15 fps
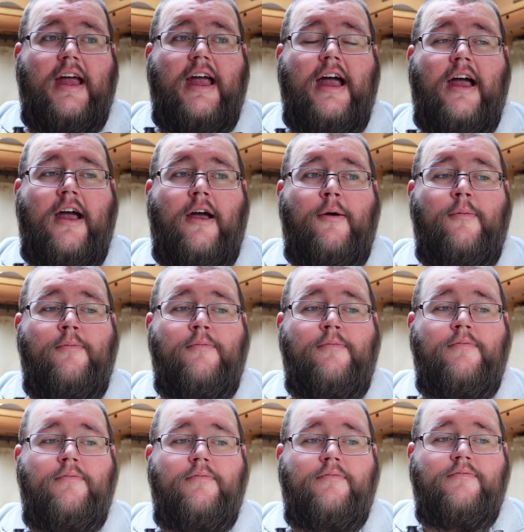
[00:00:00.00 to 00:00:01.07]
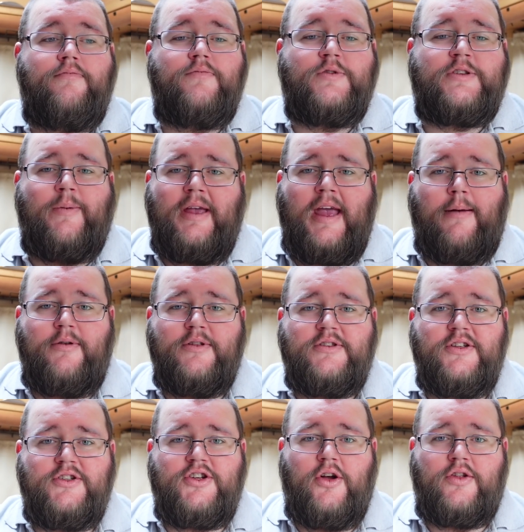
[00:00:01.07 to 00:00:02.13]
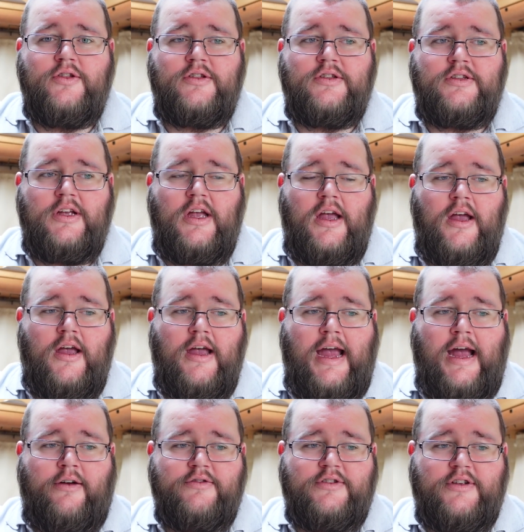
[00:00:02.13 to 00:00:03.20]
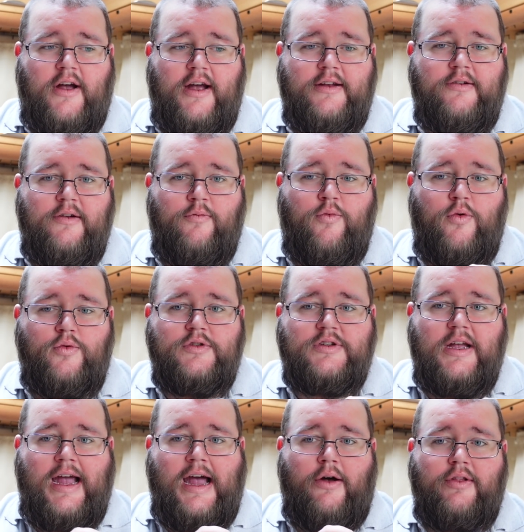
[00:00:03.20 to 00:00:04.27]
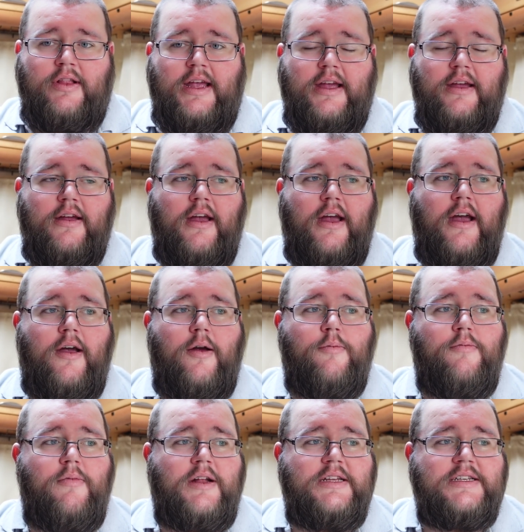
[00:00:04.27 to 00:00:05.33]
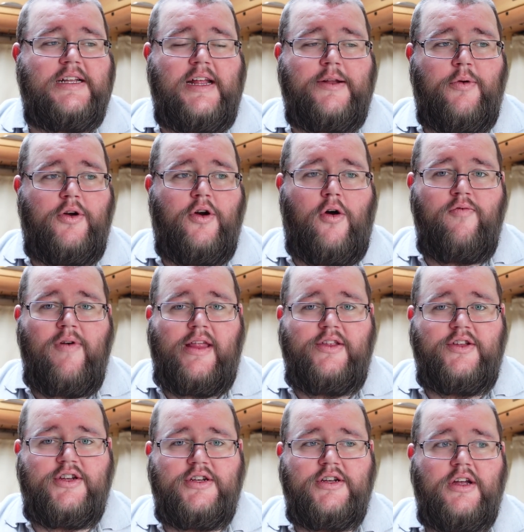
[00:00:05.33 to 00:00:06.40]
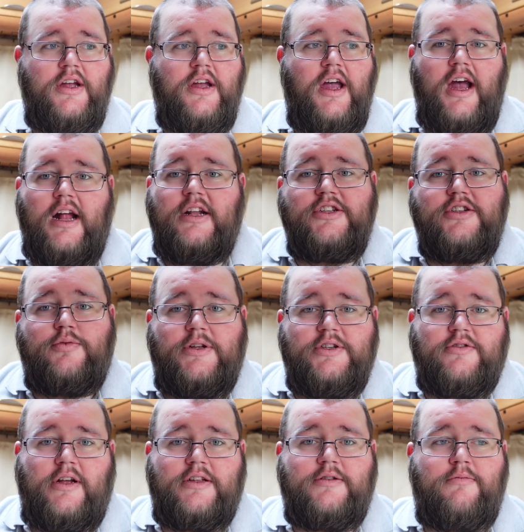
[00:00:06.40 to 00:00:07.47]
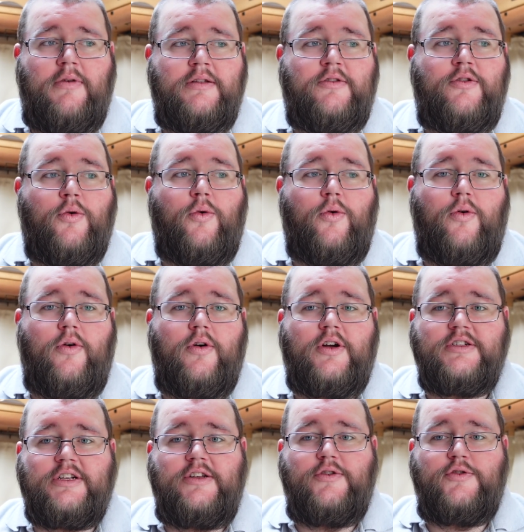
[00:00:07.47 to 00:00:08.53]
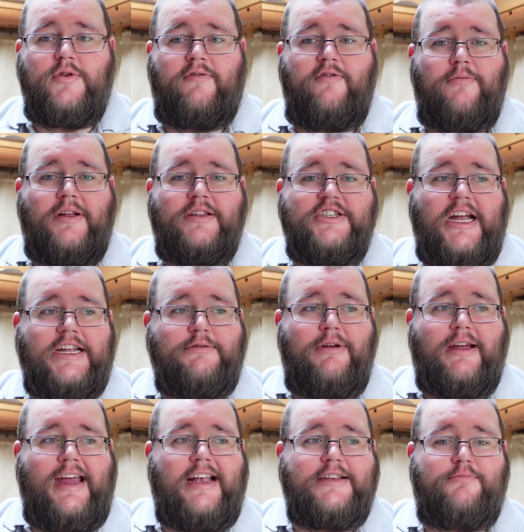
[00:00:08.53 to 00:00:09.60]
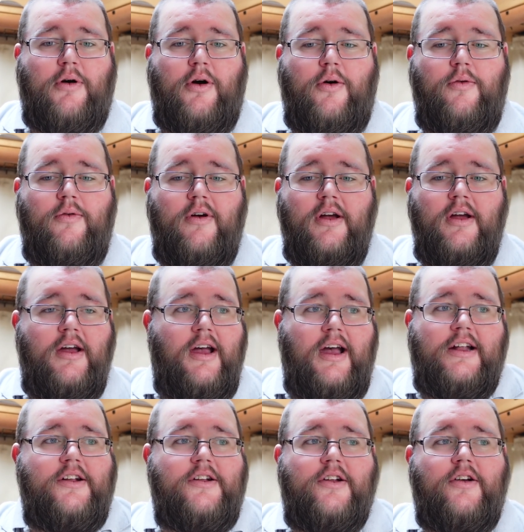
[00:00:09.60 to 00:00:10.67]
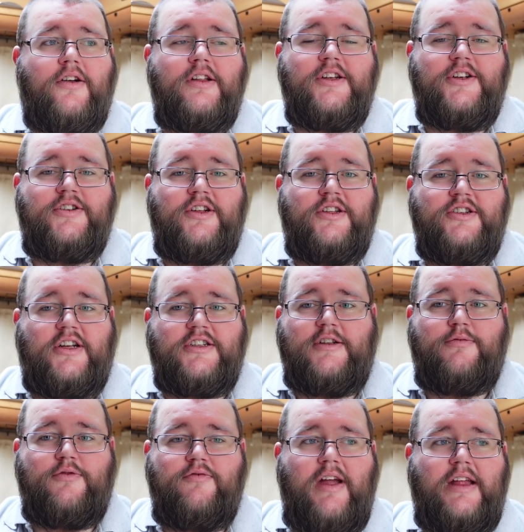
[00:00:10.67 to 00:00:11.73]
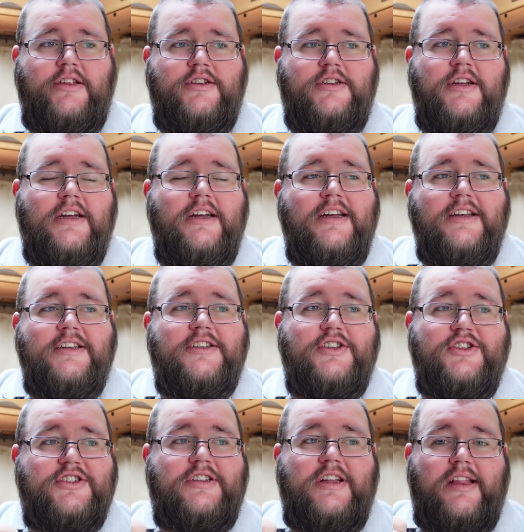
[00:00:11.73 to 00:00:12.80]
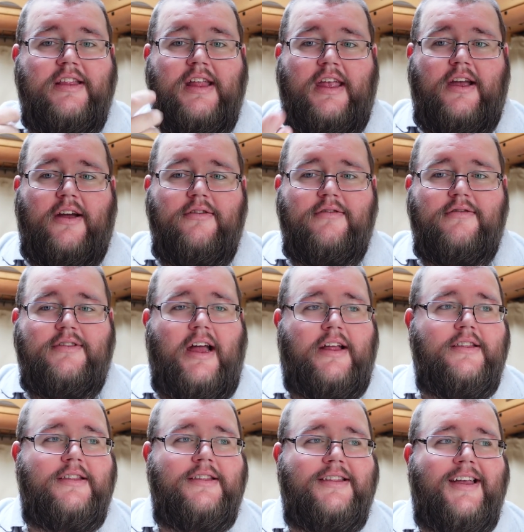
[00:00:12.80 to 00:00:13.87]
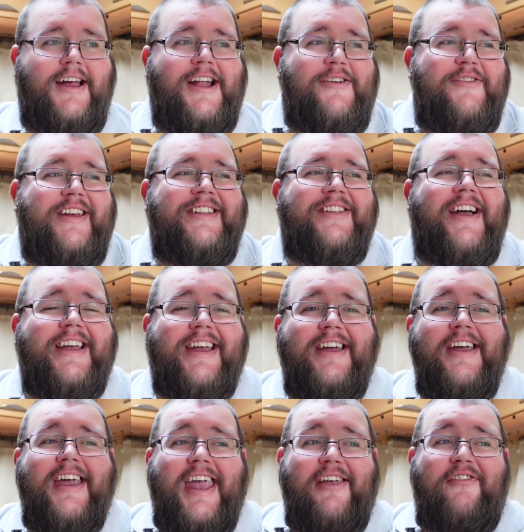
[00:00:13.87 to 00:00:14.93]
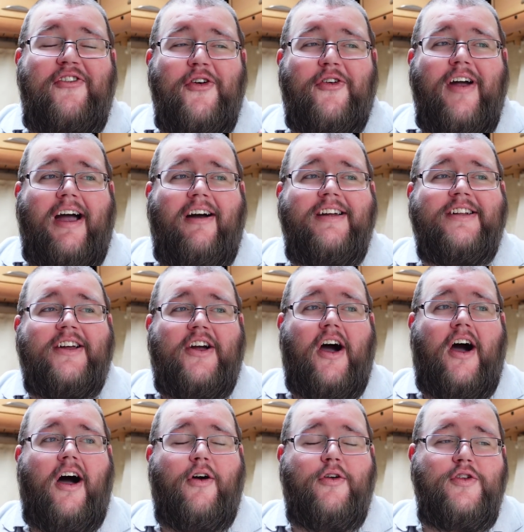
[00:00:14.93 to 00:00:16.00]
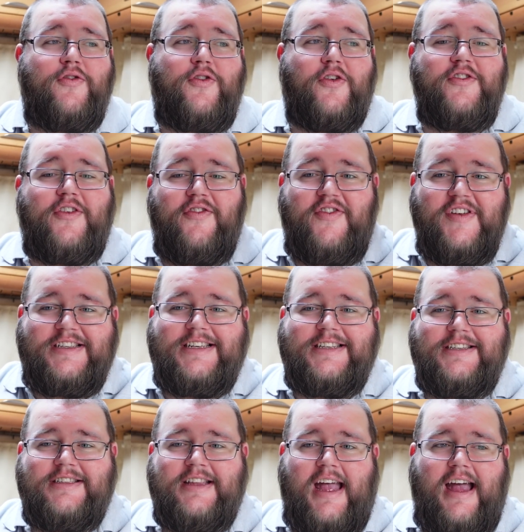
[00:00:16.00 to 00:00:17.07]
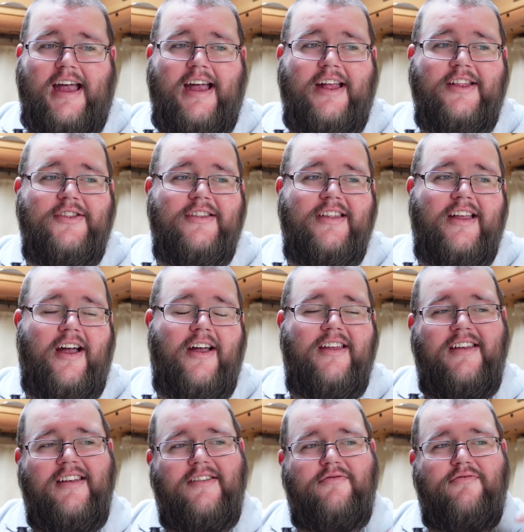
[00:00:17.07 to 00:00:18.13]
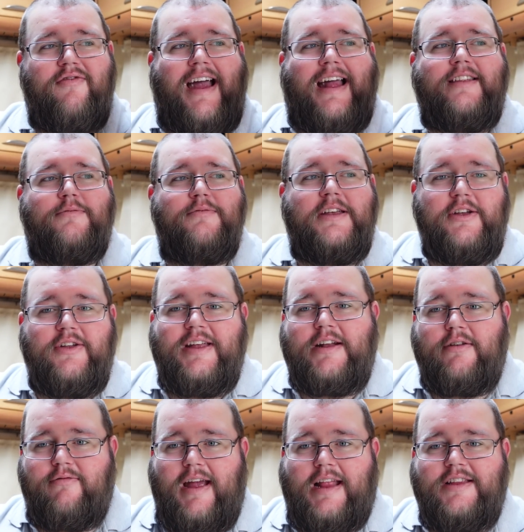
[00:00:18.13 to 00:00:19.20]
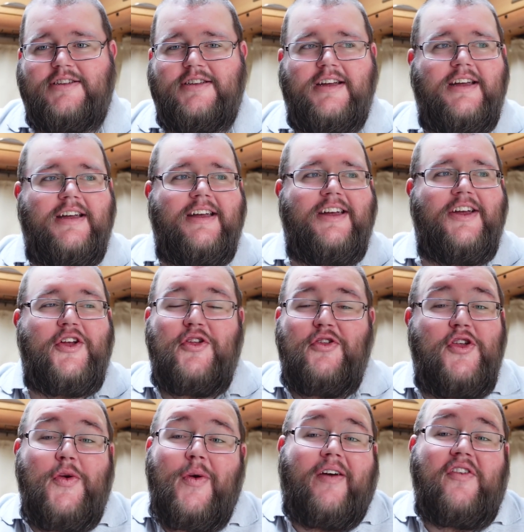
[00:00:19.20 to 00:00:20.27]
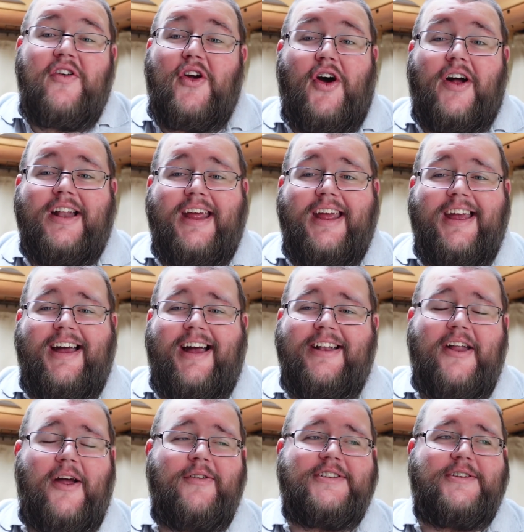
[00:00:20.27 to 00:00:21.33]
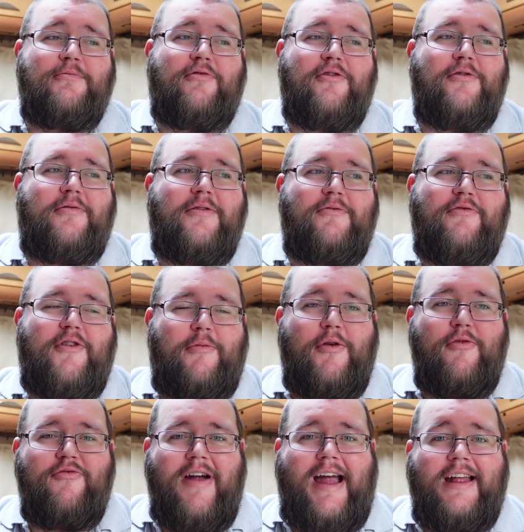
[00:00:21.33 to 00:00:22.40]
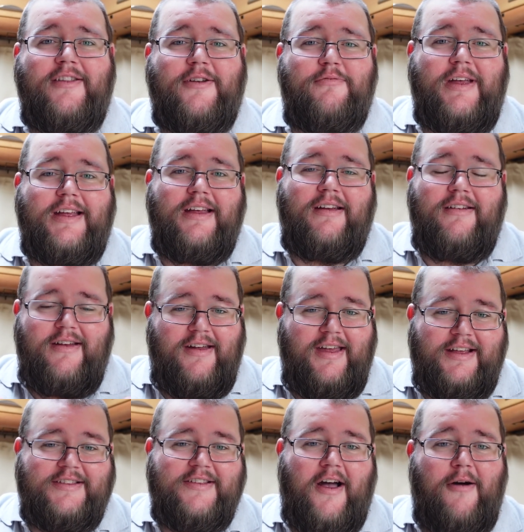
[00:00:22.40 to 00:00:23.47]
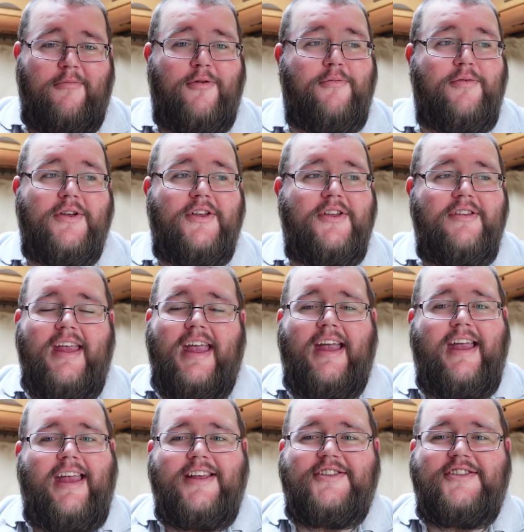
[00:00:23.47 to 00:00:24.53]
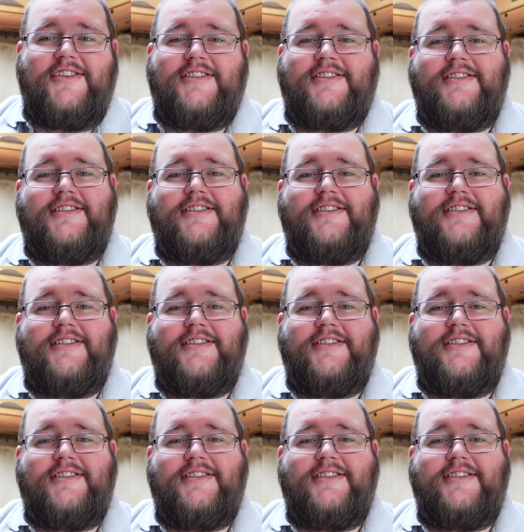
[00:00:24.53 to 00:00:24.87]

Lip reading: something happened to John's outside water outlet, and he said, anyone got a wrench? And I just went straight to my door, because I use one for changing my gas bottle, and then I got an adjustable wrench. So just, there you go, done. I mean, like, if you're out in a car and you've gone to visit that and randomly you need a wrench, you haven't got it. I know it's a proper random example, but yeah, it's just,